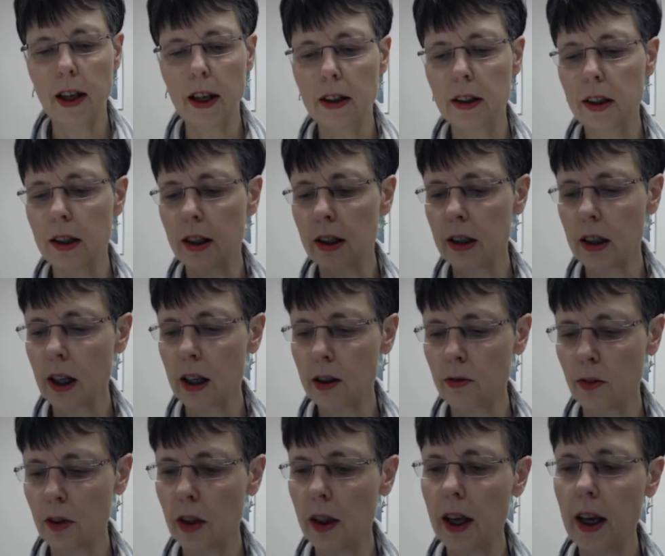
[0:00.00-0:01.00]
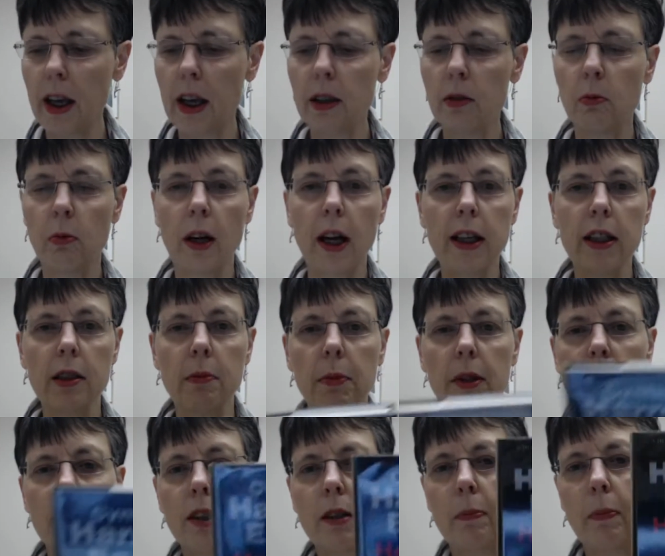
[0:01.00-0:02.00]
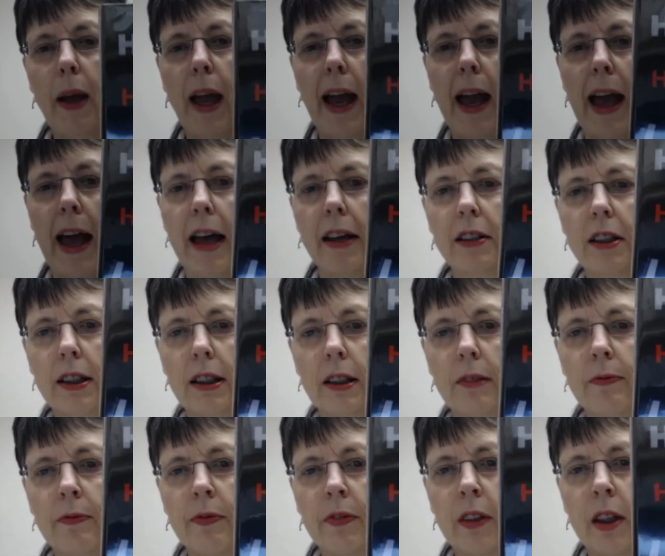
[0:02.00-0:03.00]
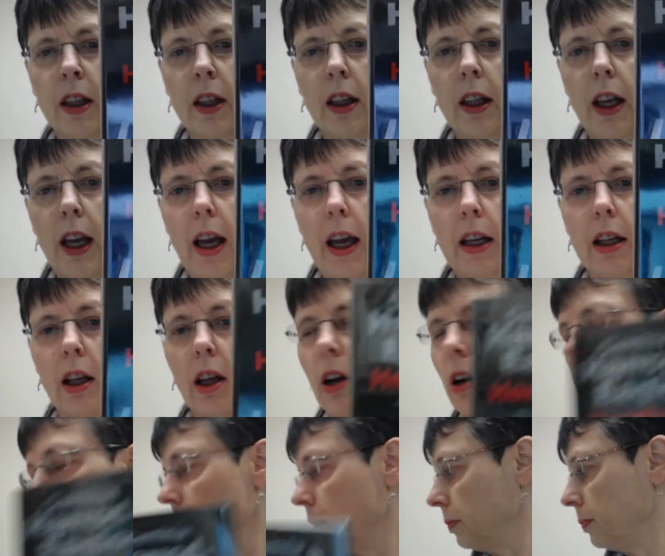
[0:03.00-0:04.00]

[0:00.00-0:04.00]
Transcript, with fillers: and successful Ed Wiseman's past. Headlong.